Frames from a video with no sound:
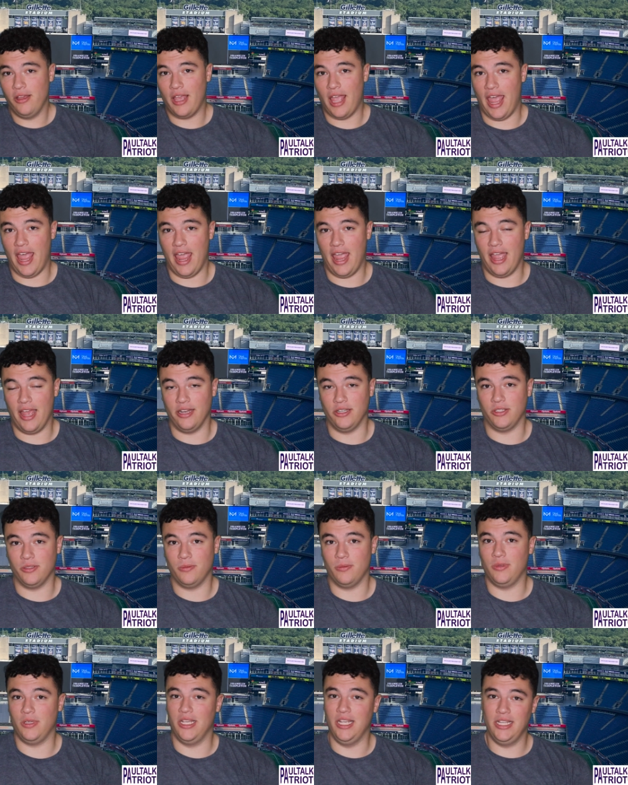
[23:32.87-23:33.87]
And
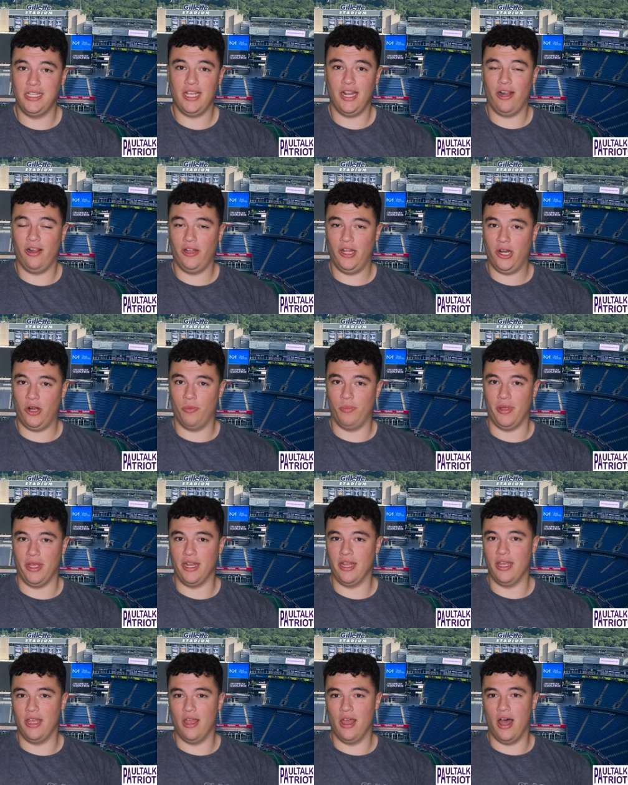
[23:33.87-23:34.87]
he did a little
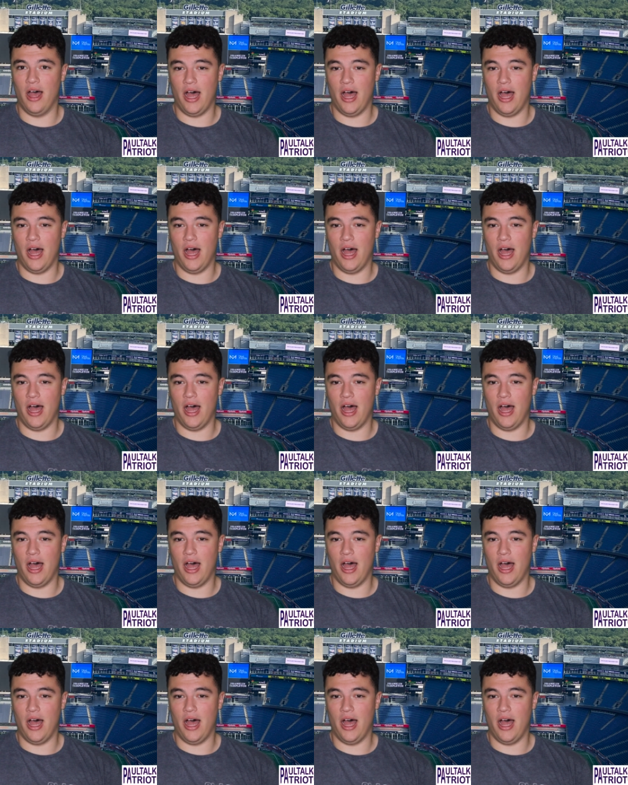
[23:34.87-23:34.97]
bit.